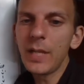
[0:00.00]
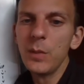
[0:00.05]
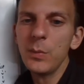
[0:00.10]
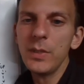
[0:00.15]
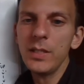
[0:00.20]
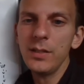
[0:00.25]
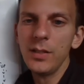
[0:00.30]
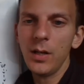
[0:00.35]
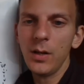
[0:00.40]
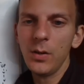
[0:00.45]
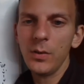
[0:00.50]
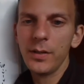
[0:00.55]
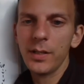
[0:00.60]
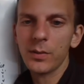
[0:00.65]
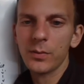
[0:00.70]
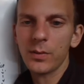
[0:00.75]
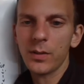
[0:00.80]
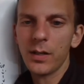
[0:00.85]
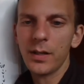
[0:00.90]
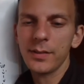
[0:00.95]
we know
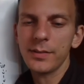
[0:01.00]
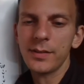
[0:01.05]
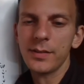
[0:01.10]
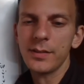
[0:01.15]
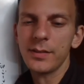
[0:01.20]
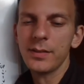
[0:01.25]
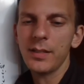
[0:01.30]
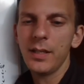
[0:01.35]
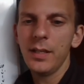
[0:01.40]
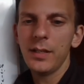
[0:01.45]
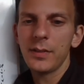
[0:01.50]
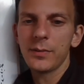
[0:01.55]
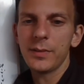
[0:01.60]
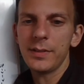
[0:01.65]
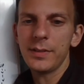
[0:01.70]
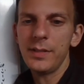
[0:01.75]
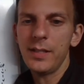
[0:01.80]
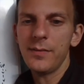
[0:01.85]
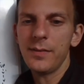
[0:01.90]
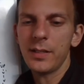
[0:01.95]
that Ross is
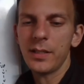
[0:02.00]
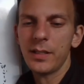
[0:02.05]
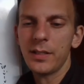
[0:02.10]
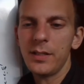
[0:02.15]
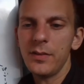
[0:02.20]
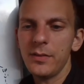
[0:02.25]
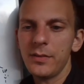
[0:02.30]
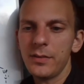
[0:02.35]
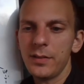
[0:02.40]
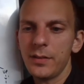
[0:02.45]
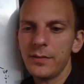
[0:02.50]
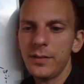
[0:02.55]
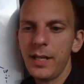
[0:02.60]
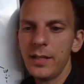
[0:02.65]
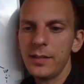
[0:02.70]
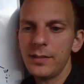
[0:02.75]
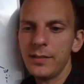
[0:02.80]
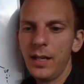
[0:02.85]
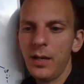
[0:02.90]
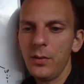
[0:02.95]
receiving accusative
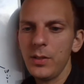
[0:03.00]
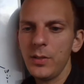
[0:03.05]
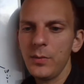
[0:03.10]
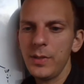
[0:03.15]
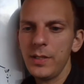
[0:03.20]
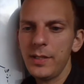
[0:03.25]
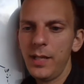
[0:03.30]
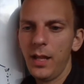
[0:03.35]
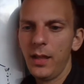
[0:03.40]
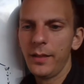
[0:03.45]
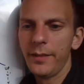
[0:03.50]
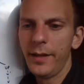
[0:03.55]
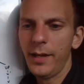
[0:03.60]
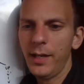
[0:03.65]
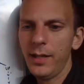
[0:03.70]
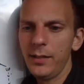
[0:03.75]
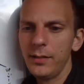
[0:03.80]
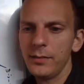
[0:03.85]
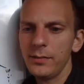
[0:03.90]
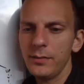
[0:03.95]
case. How can we tell
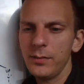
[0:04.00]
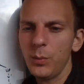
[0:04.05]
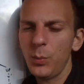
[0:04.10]
that?